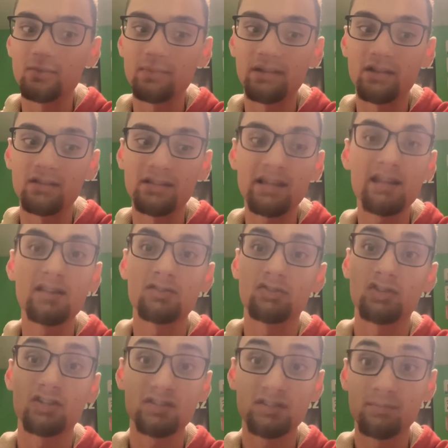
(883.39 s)
because it has
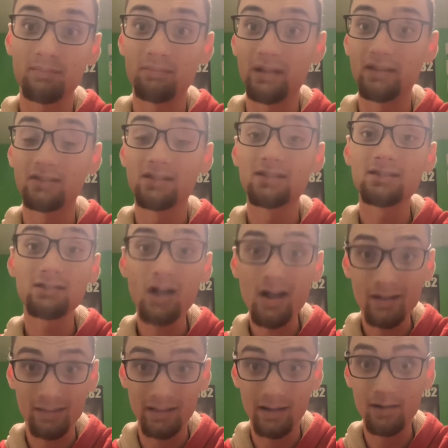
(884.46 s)
just been
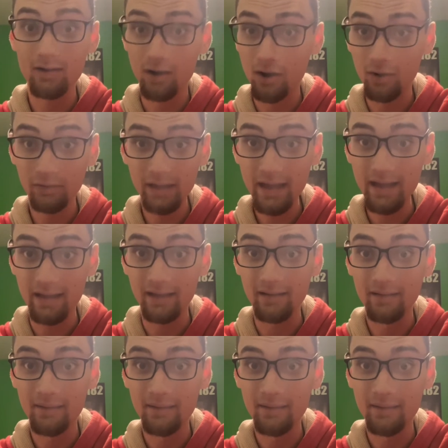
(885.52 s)
stuck there all day.